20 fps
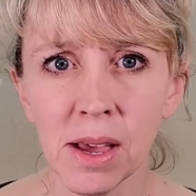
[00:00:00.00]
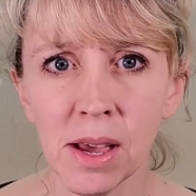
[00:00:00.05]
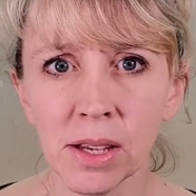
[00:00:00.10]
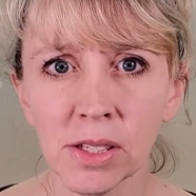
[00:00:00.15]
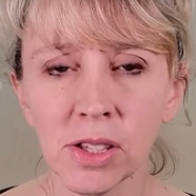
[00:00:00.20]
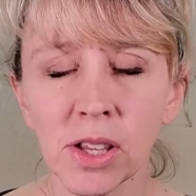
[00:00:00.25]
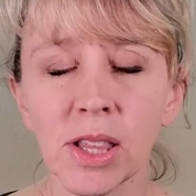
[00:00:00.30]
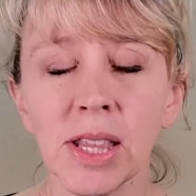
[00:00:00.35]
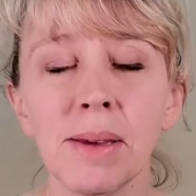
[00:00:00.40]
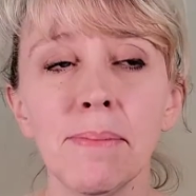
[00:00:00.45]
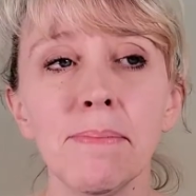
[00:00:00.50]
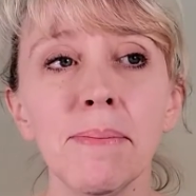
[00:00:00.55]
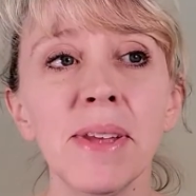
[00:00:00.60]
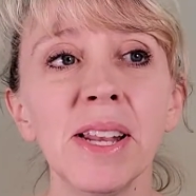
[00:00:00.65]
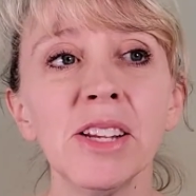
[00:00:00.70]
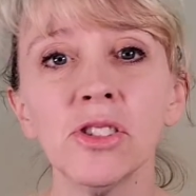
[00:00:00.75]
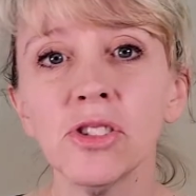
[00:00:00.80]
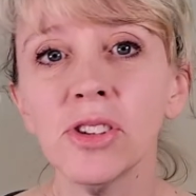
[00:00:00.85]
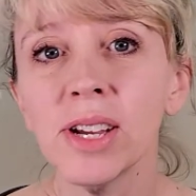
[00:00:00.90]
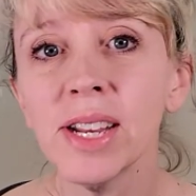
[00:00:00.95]
So the
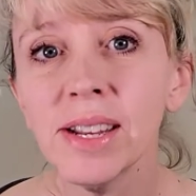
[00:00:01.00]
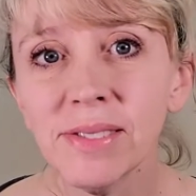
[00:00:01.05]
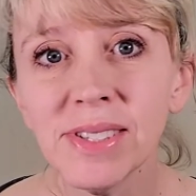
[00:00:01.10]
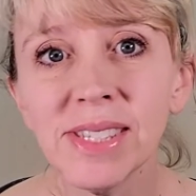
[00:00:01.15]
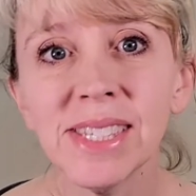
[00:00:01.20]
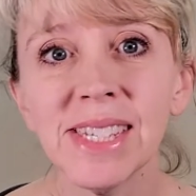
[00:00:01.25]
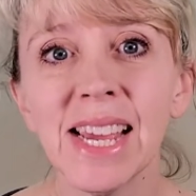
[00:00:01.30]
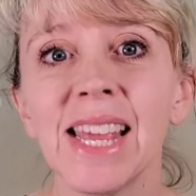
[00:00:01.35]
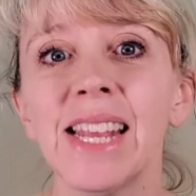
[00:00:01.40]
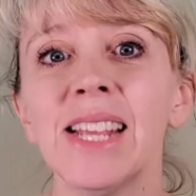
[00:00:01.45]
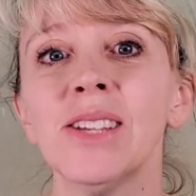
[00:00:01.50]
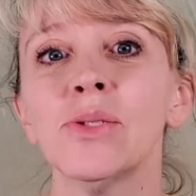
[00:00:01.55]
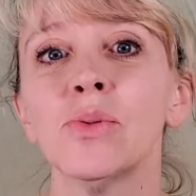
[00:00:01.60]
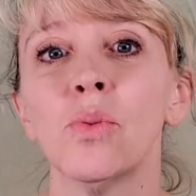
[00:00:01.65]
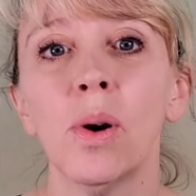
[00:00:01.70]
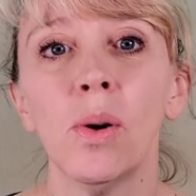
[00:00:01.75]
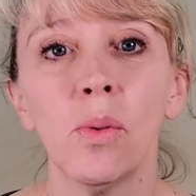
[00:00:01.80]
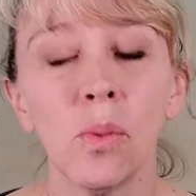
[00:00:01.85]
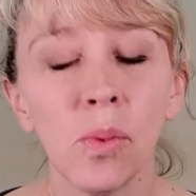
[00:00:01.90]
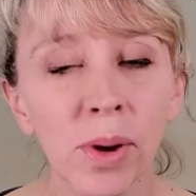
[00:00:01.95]
administrative state is
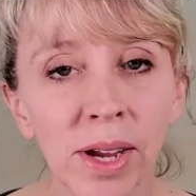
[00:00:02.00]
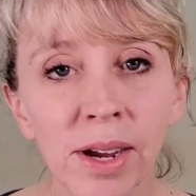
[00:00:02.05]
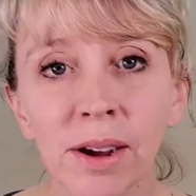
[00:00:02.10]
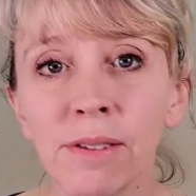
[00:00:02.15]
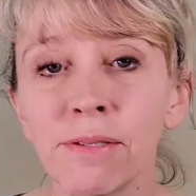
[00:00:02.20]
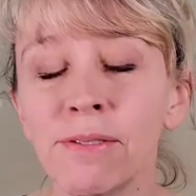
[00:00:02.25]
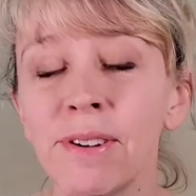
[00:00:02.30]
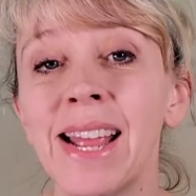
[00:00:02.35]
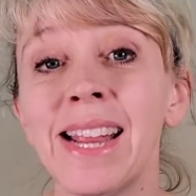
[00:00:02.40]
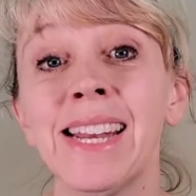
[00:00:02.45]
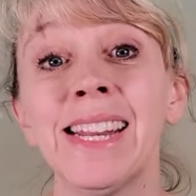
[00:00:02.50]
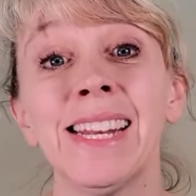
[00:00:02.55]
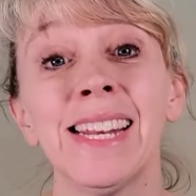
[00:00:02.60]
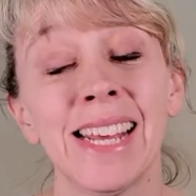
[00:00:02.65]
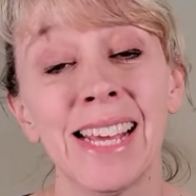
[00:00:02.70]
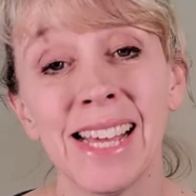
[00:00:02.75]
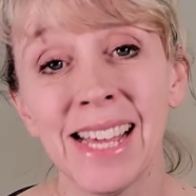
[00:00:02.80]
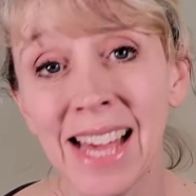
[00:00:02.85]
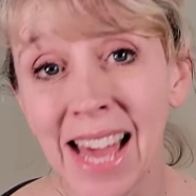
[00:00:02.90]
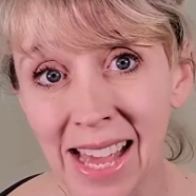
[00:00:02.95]
what we are fighting
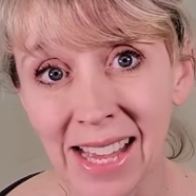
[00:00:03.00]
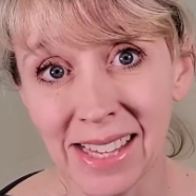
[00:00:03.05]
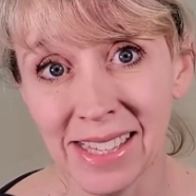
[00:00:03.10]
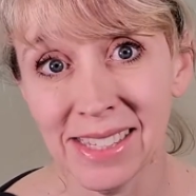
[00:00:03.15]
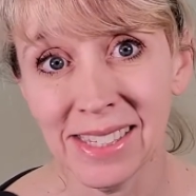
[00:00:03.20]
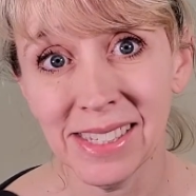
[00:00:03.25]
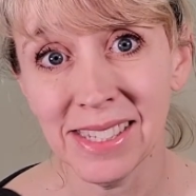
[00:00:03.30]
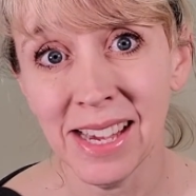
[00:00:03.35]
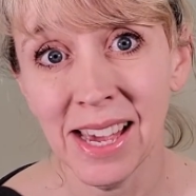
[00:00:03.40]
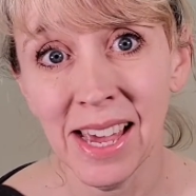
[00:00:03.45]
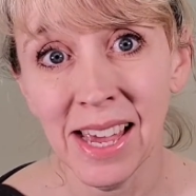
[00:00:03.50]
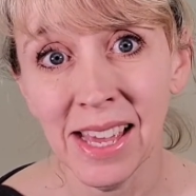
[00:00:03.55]
against.